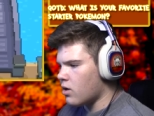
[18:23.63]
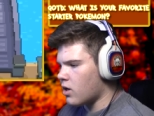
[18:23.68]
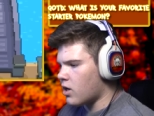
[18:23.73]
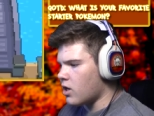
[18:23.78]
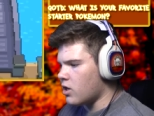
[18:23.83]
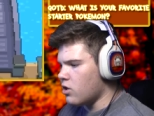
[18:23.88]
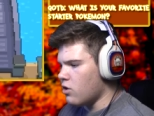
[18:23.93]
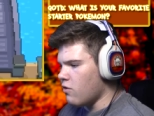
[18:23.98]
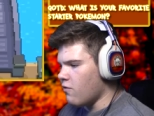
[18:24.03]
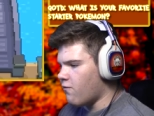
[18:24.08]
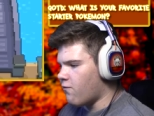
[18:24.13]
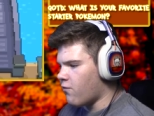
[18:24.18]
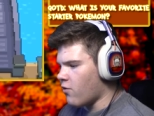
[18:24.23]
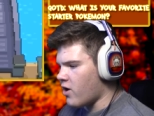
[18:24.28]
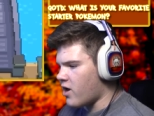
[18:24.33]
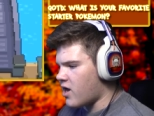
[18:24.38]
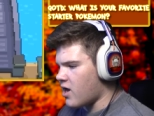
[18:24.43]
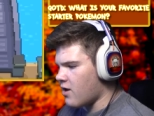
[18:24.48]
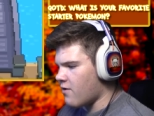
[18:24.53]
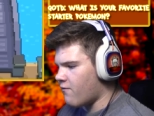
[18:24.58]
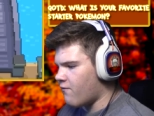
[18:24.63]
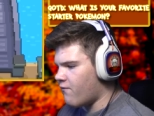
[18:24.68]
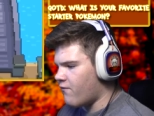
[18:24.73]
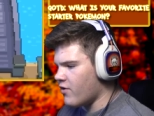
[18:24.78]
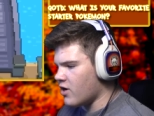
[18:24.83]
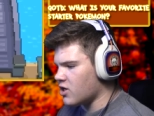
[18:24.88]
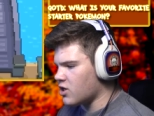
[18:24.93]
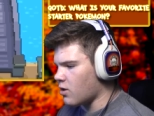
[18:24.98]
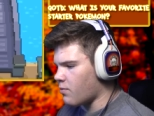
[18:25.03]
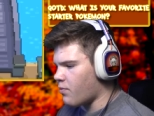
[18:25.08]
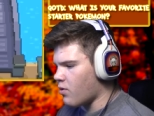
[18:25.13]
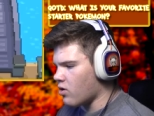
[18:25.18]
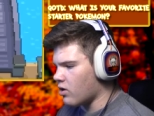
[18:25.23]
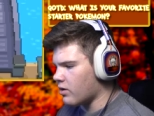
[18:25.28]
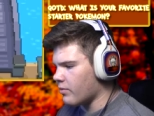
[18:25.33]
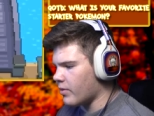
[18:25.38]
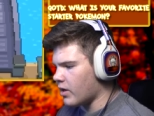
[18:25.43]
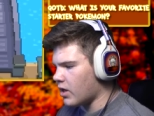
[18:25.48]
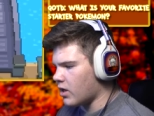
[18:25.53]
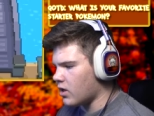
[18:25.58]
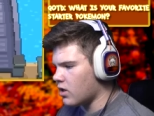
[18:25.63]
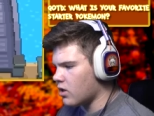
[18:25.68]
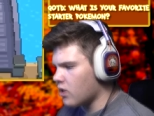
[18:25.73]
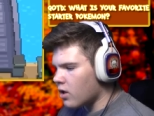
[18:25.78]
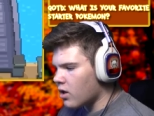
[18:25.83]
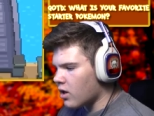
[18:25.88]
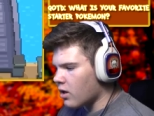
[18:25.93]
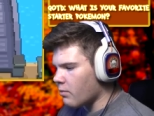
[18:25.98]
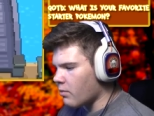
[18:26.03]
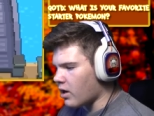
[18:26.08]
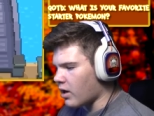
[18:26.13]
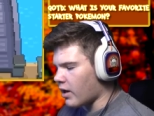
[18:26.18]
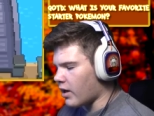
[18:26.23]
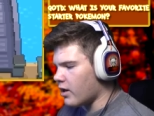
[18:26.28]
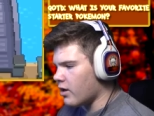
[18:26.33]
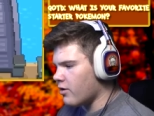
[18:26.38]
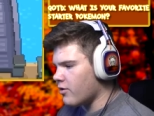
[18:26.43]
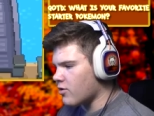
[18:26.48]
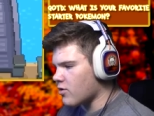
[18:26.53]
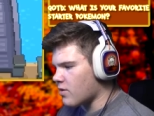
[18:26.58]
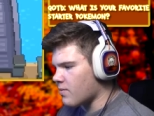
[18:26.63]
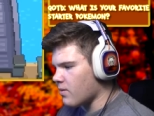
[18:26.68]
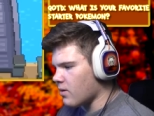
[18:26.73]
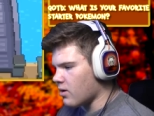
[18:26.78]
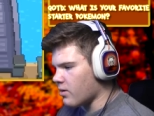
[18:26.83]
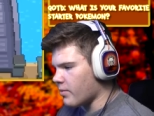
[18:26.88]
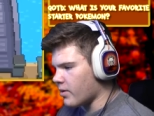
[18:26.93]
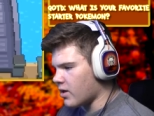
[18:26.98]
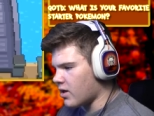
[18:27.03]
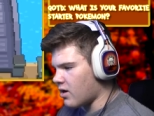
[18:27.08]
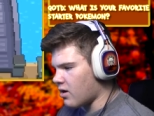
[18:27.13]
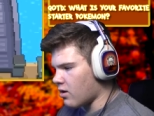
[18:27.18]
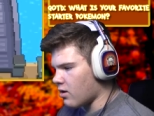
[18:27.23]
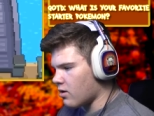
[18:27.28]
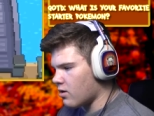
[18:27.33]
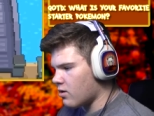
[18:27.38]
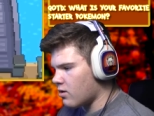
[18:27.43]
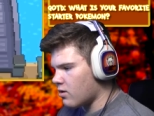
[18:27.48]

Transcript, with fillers: Can you freaking fish a Pokemon? Come on, I know there's Pokemon here.